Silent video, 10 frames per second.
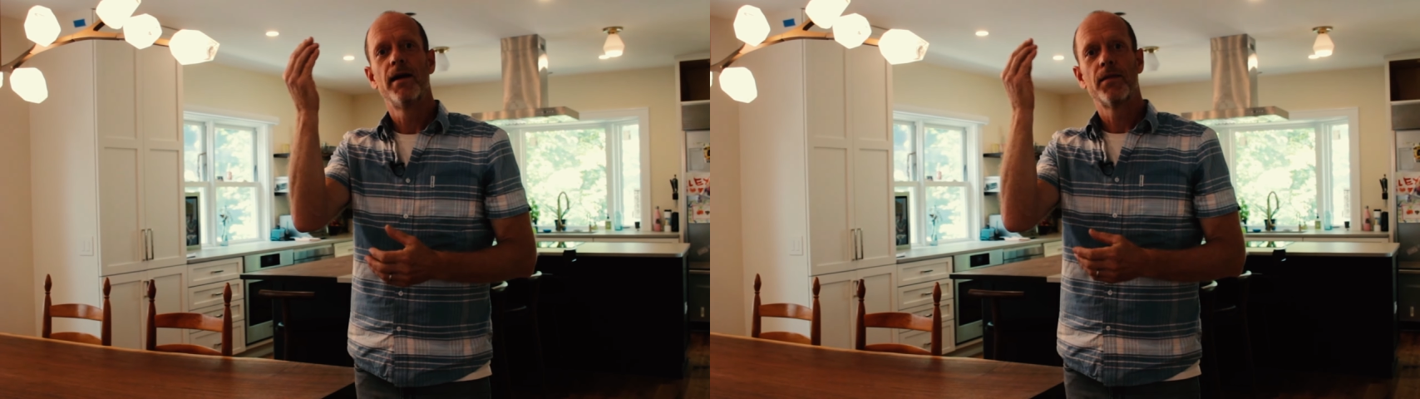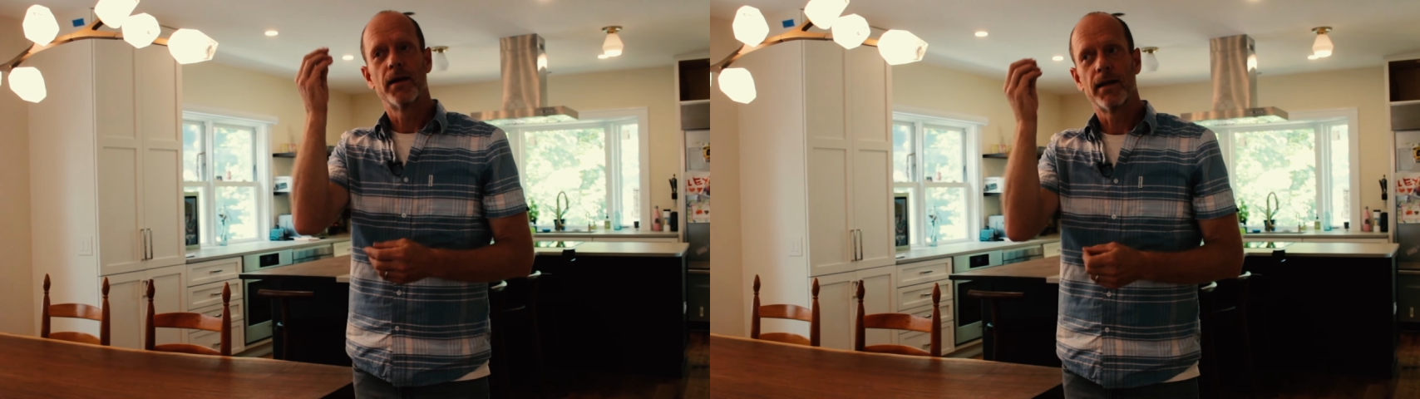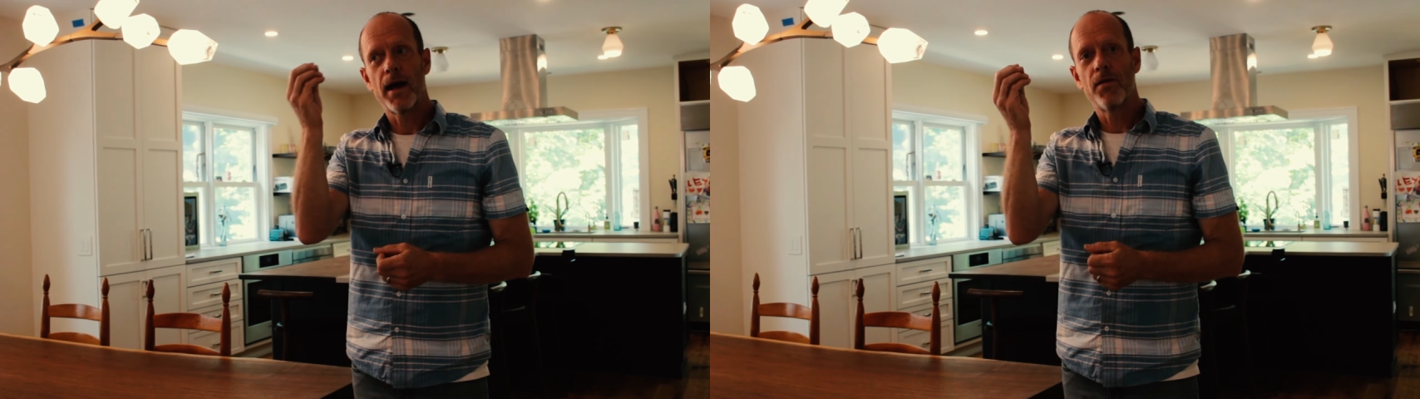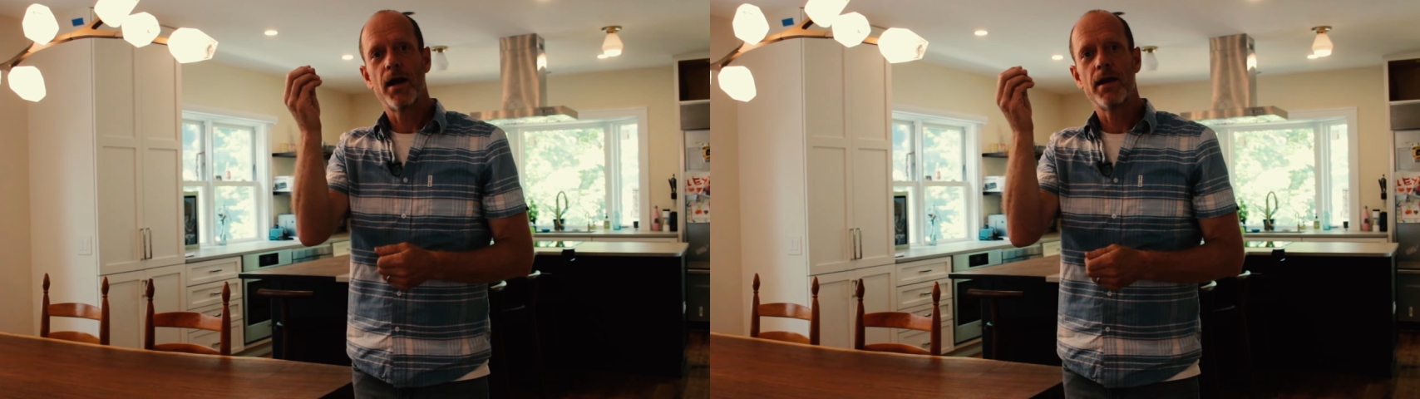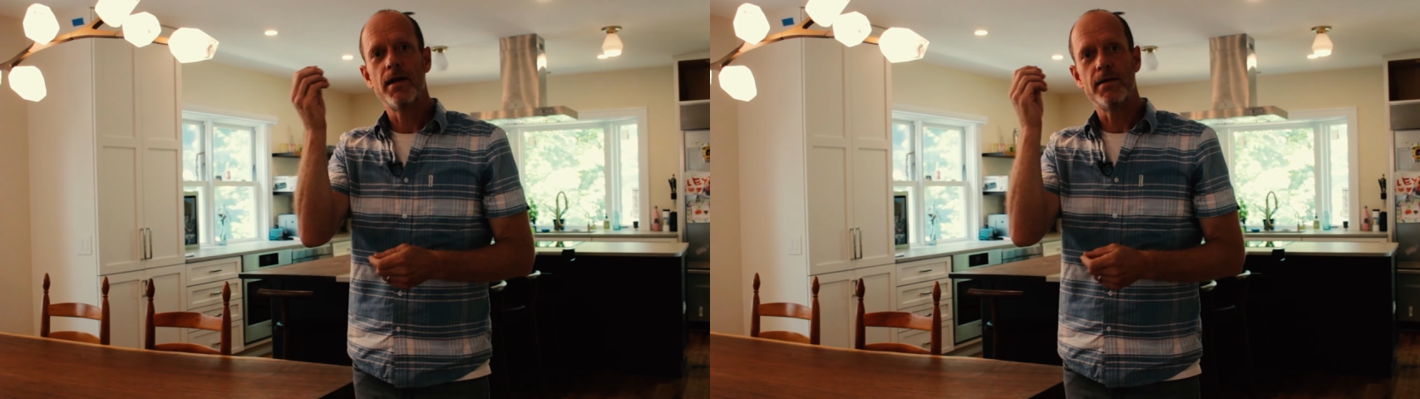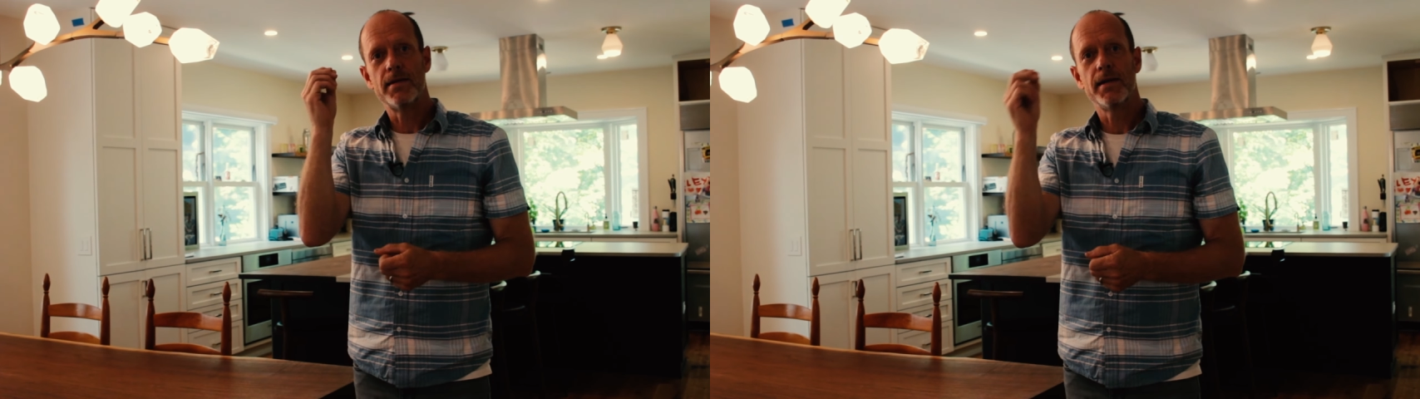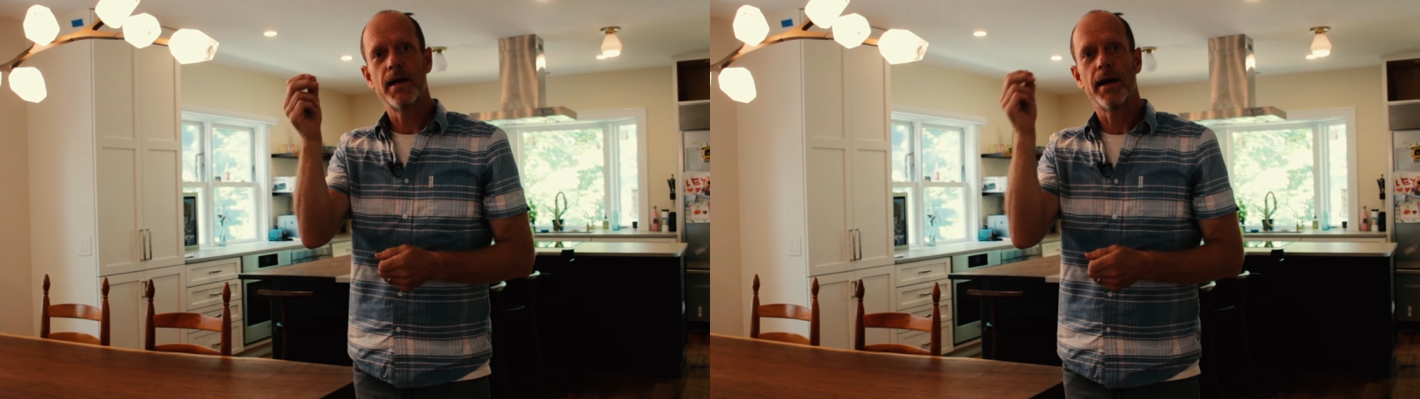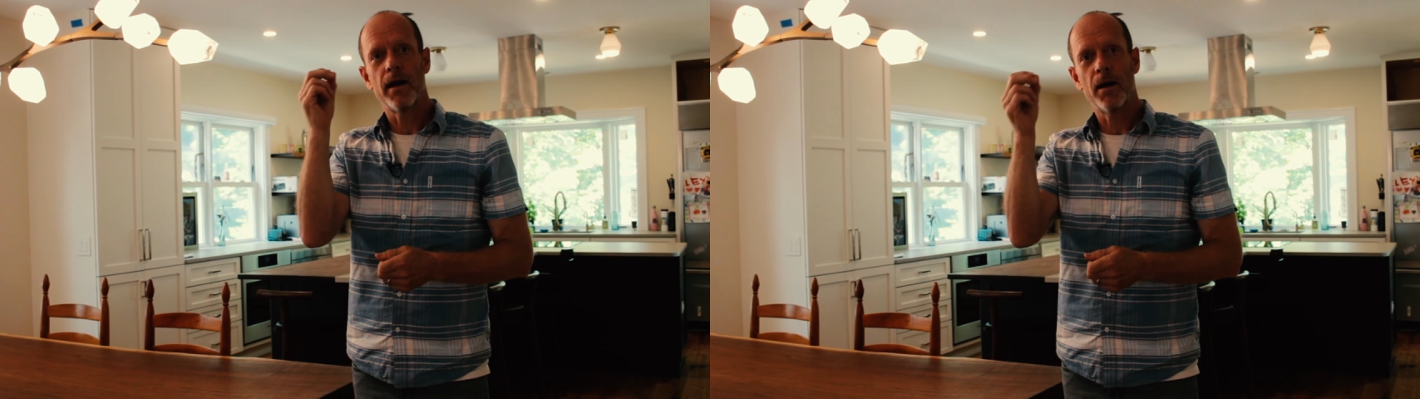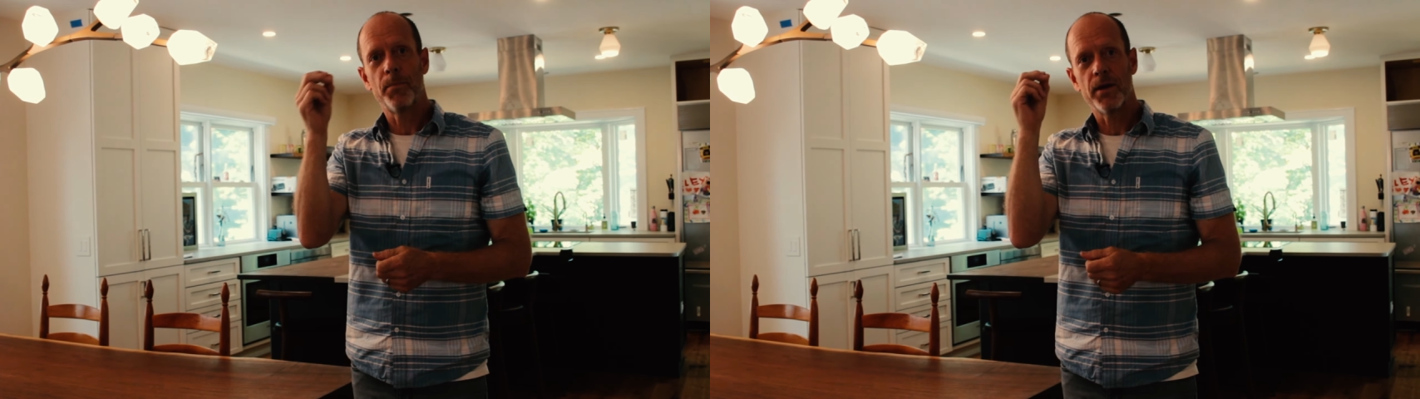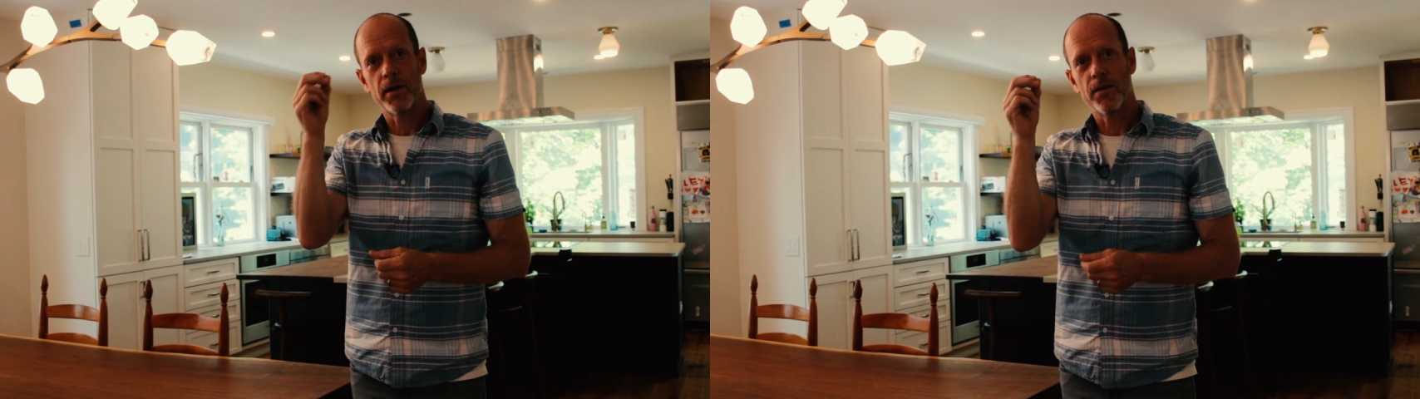that allow that heat to get up
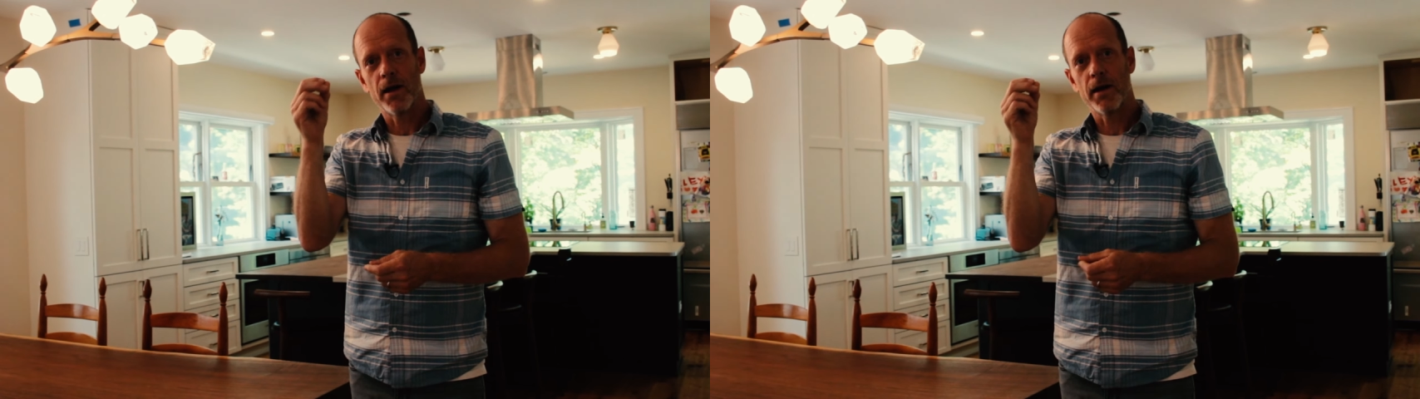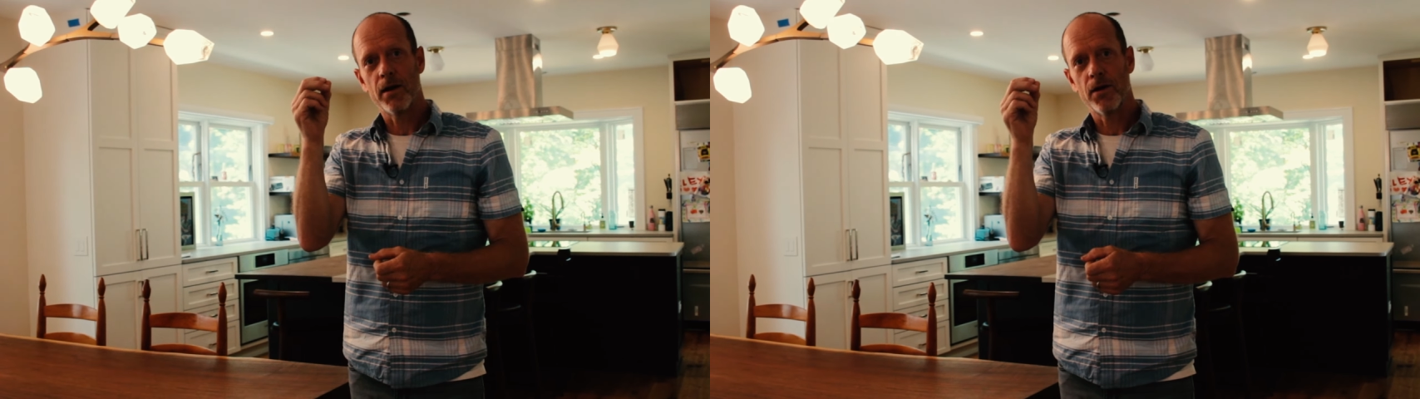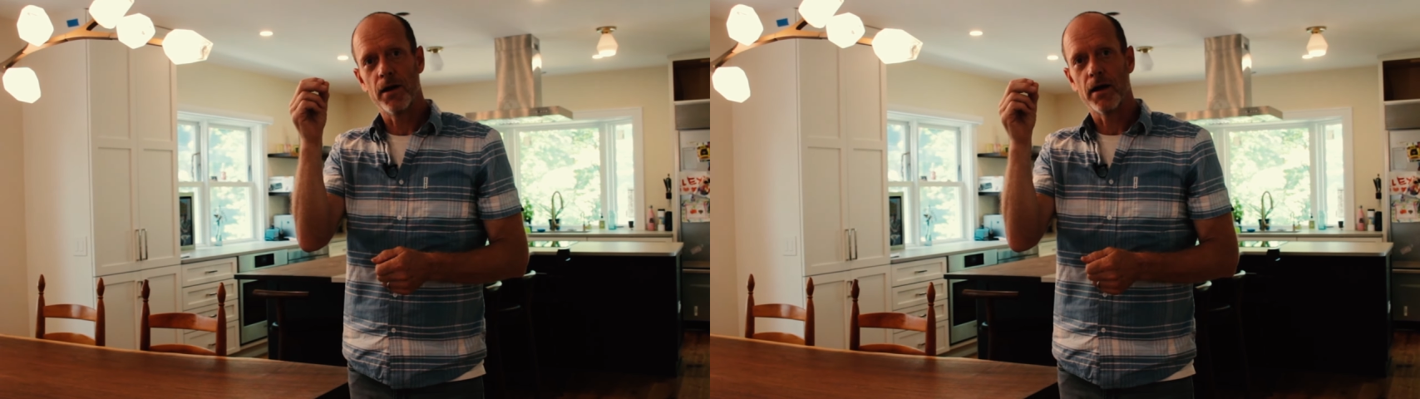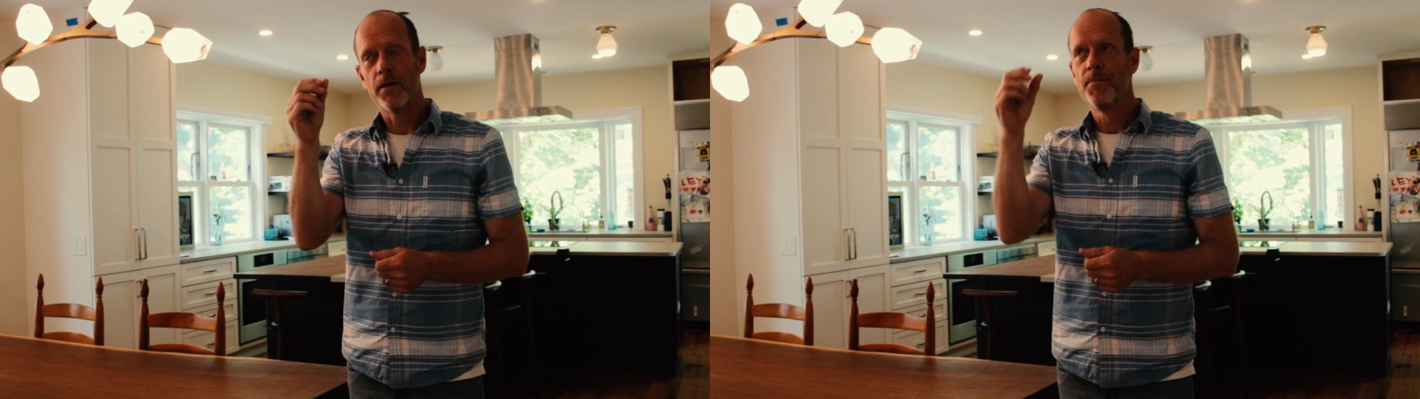into that area.